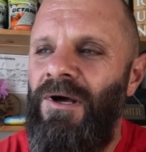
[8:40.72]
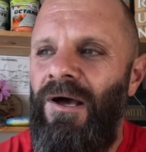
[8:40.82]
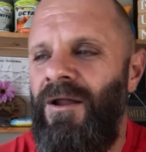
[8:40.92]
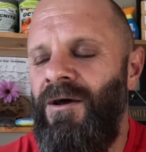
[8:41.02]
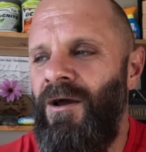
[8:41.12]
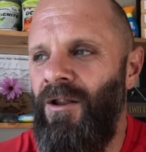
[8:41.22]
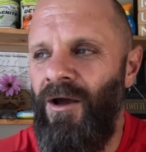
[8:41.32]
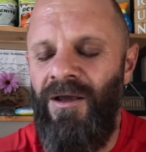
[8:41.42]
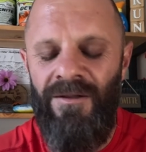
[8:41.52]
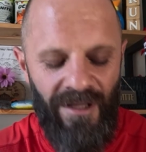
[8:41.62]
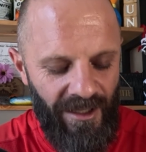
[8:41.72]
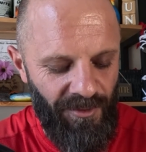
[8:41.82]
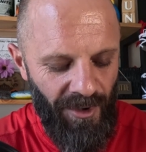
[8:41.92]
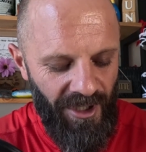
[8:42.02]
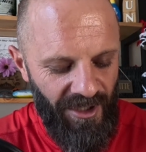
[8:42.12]
and I like it
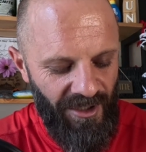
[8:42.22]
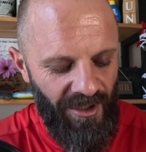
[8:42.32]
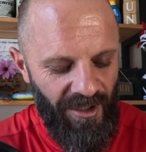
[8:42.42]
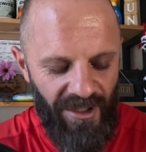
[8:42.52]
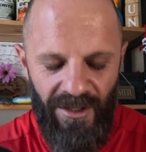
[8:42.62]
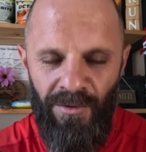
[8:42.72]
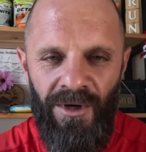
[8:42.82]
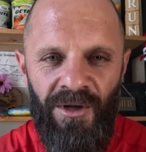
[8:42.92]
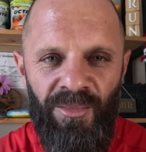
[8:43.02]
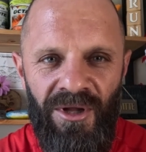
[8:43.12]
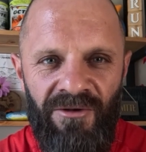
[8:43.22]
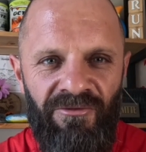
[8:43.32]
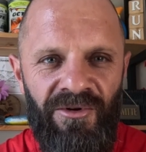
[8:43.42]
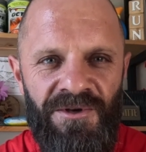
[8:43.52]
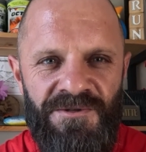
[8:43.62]
that way, I don't want to be
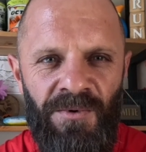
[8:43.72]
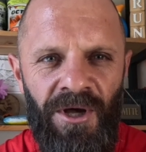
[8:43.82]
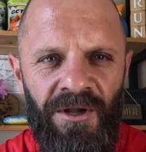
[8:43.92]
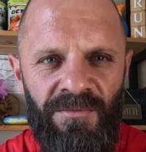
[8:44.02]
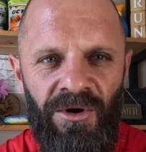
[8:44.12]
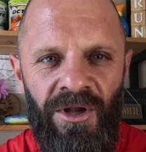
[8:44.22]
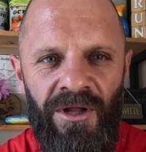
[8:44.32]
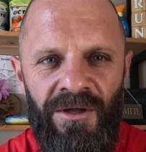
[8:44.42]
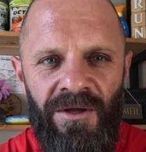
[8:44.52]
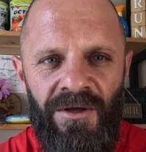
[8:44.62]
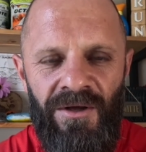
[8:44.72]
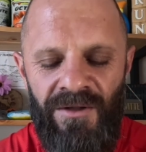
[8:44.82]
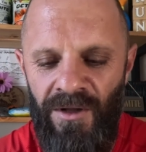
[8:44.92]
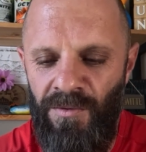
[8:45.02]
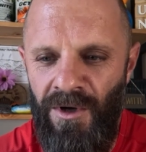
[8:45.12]
influenced by anybody,
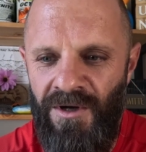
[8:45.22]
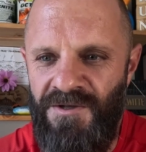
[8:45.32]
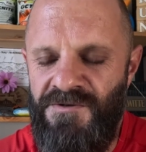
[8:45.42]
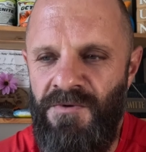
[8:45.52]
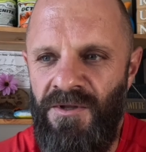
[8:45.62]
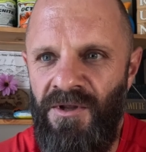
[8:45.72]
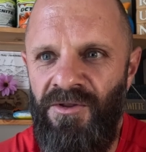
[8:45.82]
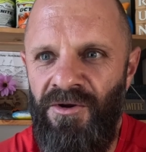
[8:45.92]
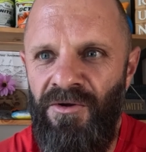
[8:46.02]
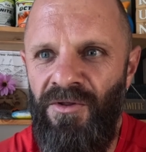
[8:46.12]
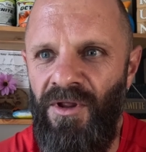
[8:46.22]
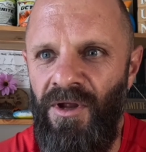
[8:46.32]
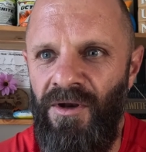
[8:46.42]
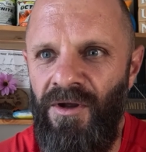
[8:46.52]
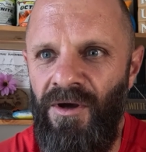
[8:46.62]
and that way I can speak the truth,
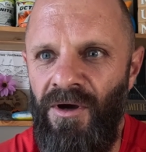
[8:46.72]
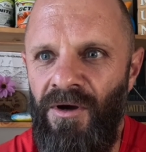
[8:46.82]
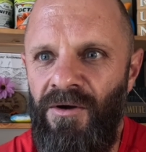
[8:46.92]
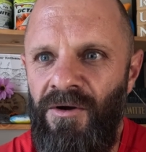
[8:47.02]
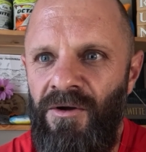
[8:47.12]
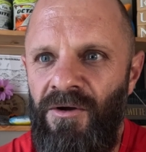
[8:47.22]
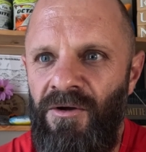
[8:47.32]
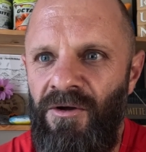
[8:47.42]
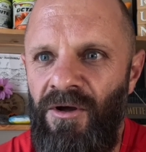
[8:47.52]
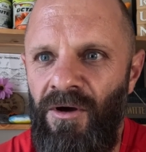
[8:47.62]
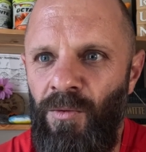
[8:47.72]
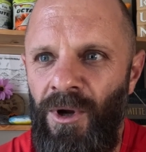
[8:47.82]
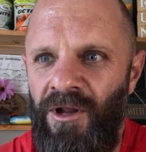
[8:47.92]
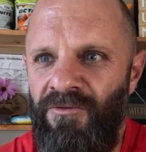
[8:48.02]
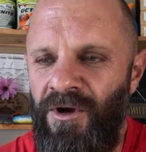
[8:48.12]
and
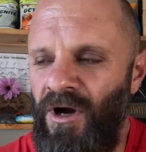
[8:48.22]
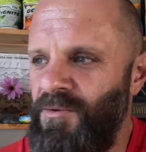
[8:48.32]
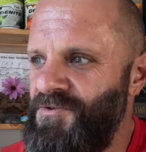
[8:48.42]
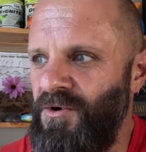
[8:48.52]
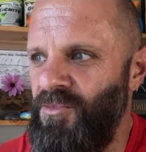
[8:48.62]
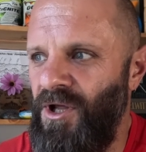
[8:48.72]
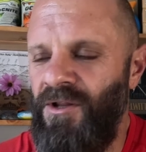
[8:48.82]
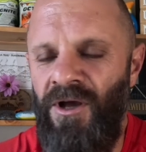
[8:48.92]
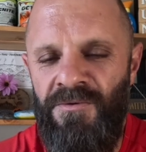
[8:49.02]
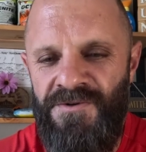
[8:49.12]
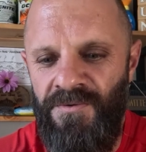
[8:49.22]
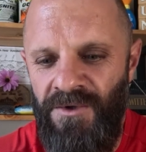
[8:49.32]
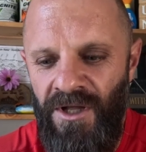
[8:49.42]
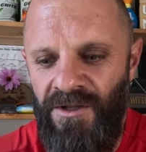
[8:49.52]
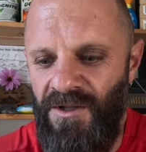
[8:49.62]
whatever comes from that,
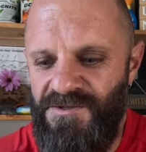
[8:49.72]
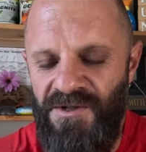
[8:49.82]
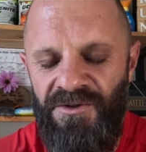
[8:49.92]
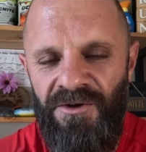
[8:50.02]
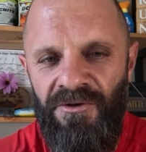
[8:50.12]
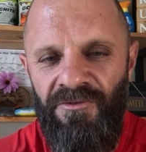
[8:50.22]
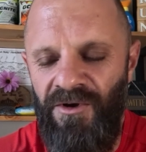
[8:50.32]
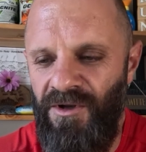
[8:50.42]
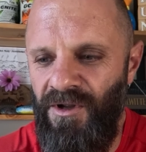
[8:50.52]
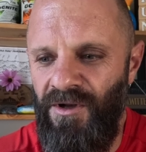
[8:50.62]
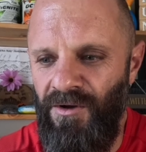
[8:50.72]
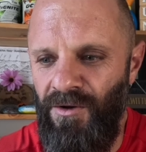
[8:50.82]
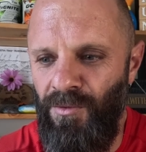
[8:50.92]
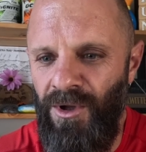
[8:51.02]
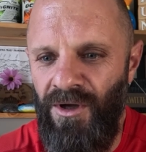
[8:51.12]
it's the truth,
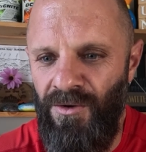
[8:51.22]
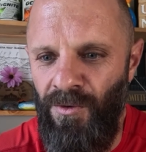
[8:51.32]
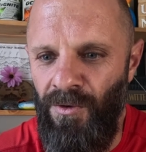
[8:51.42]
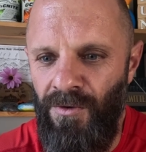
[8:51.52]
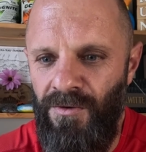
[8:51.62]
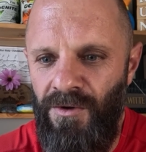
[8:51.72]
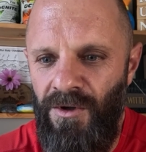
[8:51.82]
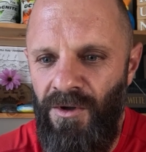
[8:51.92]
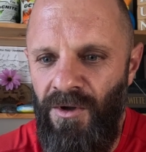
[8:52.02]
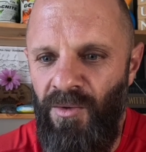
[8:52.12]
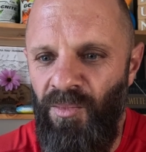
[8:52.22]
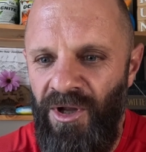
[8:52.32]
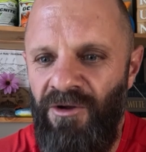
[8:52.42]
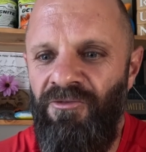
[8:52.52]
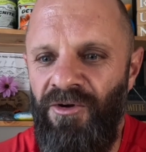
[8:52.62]
and we can all
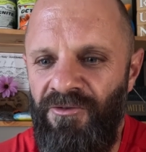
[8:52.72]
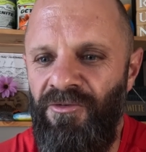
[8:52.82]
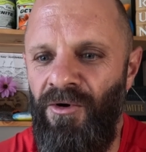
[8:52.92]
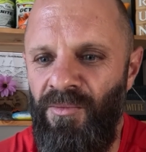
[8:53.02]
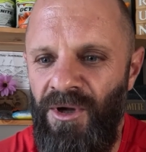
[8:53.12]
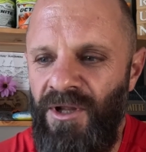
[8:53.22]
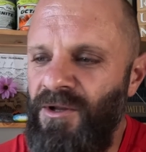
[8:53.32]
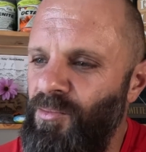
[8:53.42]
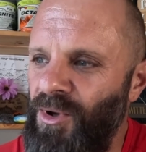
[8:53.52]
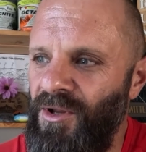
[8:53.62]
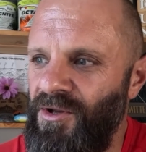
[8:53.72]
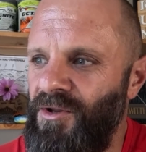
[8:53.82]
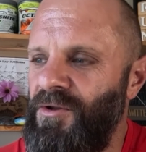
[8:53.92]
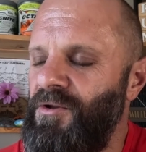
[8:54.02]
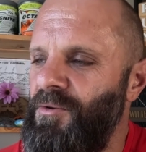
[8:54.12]
benefit from an
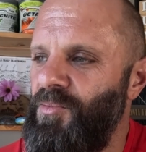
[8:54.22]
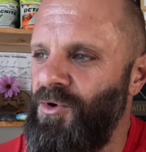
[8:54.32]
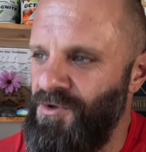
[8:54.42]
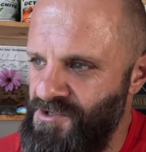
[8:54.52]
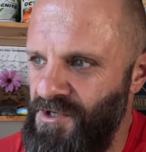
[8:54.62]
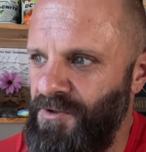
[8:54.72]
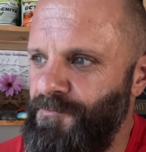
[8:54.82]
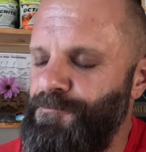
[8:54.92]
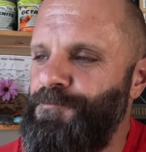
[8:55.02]
independent person